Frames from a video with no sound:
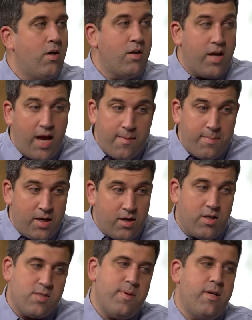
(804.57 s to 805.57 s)
can be
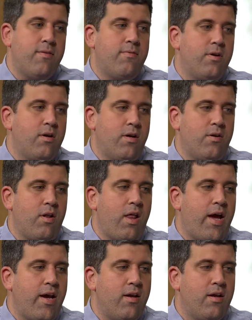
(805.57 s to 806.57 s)
caused by different
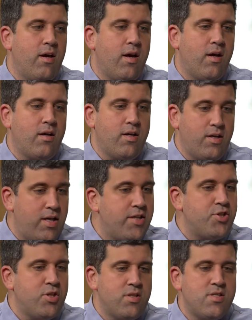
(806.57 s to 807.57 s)
underlying
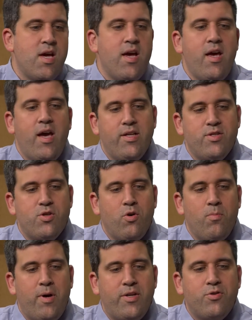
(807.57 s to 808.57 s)
conditions. And so
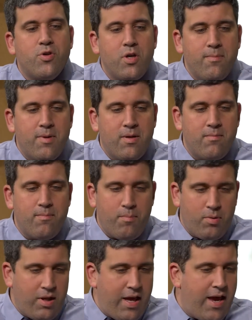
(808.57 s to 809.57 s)
my treatment
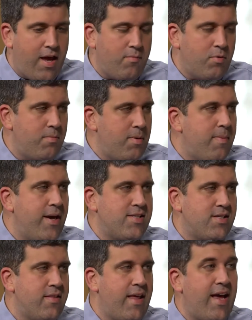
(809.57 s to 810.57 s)
plan would be
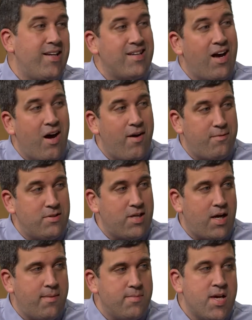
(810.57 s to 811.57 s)
based on that. And
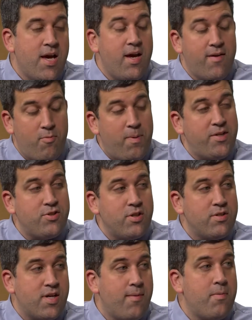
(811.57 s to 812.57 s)
oftentimes, if a patient
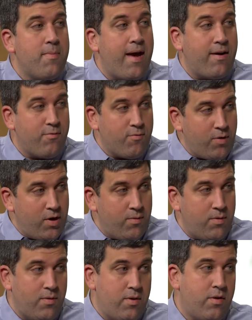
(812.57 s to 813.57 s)
is coming back
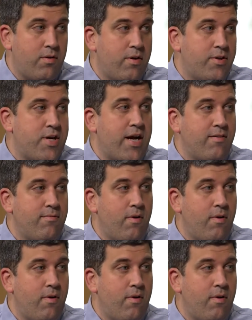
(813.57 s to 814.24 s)
frequently with urinary tract